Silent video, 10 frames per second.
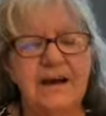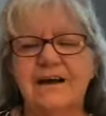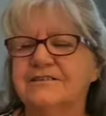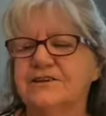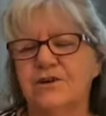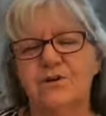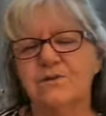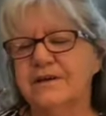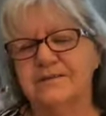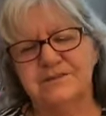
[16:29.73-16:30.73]
I said, "Oh
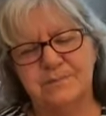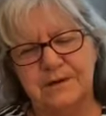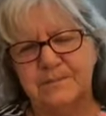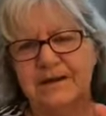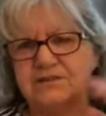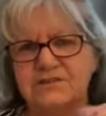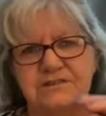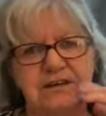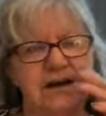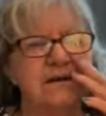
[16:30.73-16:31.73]
yes, mom, I just,
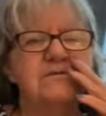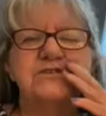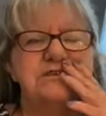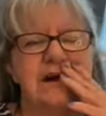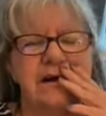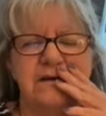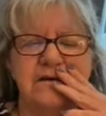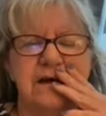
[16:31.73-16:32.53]
I was tired.